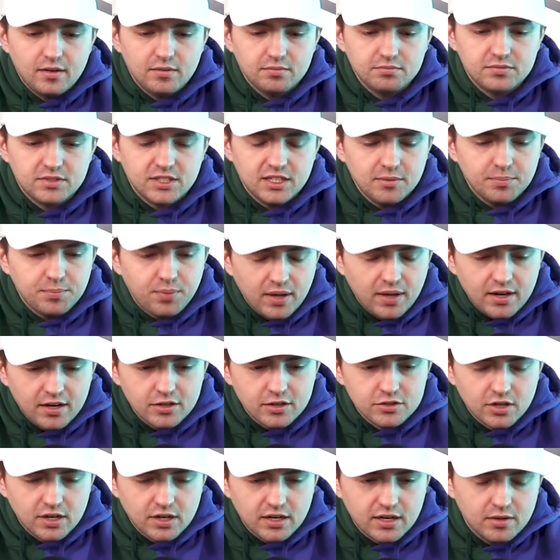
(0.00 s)
didn't plan on
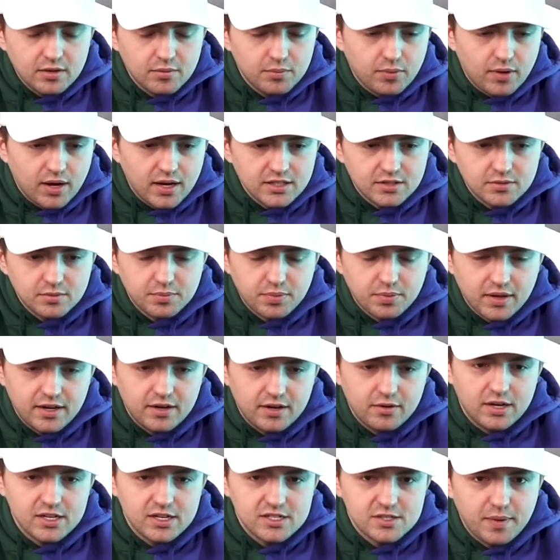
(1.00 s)
drinking, plan
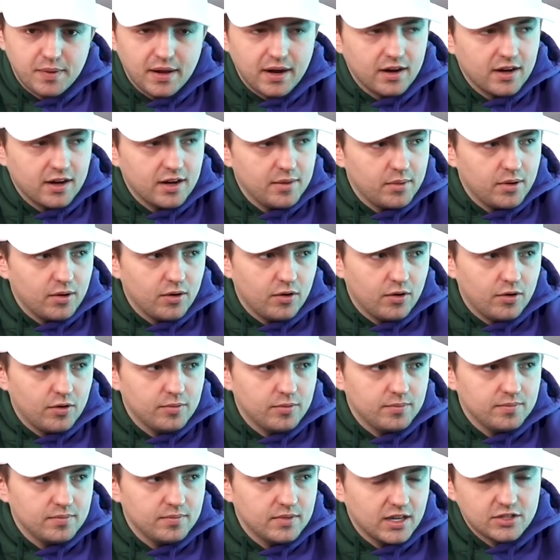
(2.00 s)
to watch the Pack game at
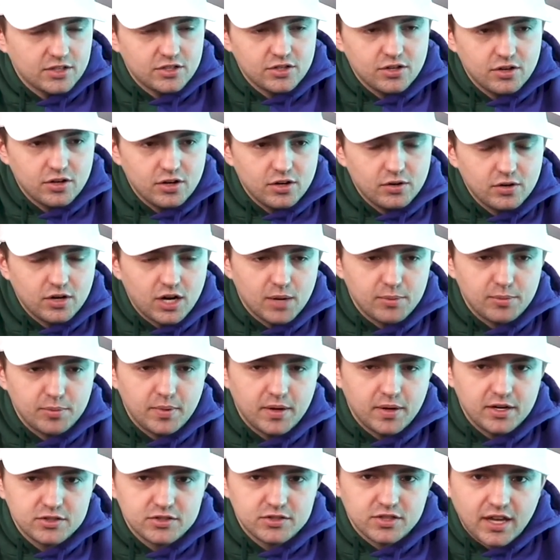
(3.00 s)
home. Next thing you know, a couple
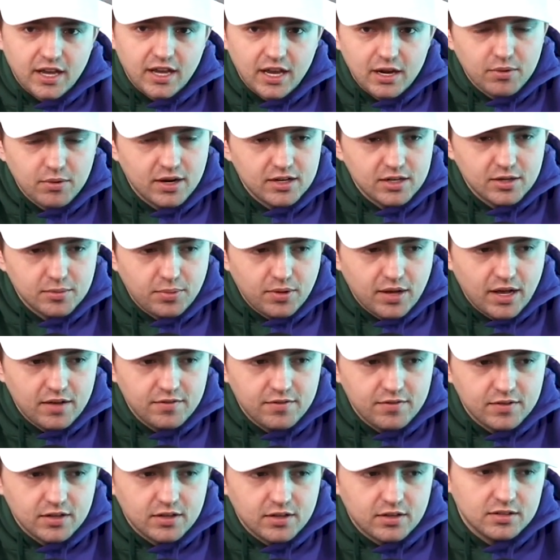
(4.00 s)
buddies were like, hey, we're heading to
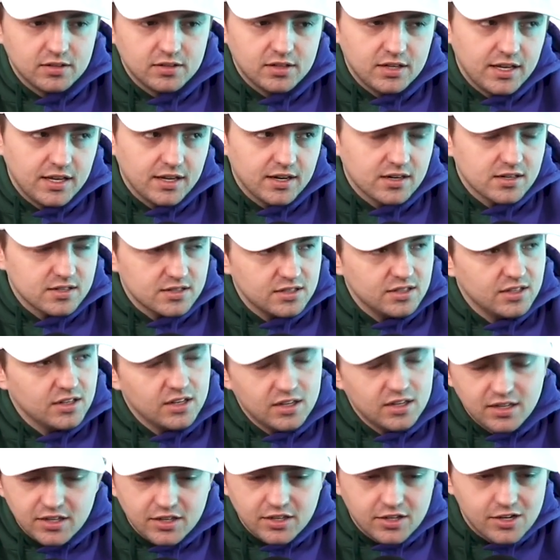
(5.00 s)
Platteville, Nick's.
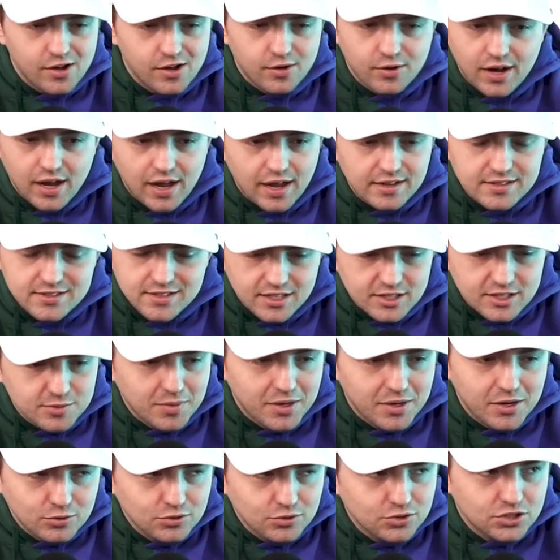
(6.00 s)
You know, guys, that's
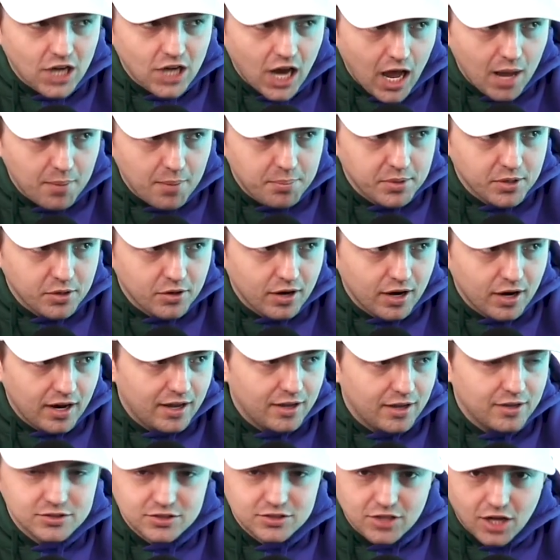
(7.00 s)
my old stomping
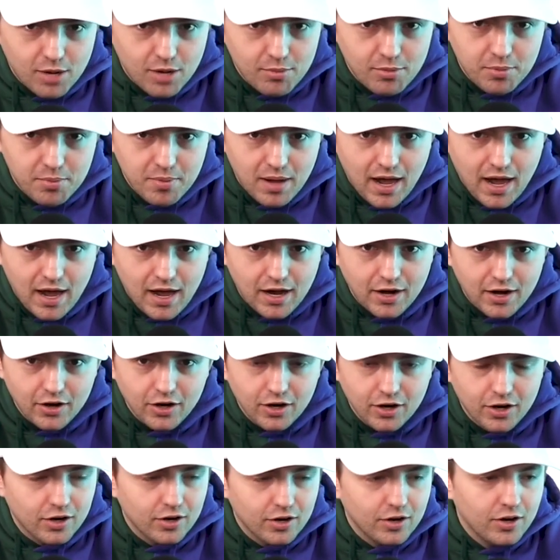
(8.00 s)
grounds, alma
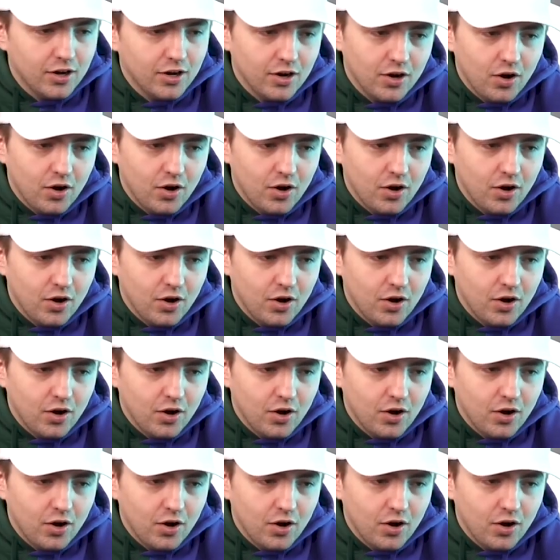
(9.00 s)
mater,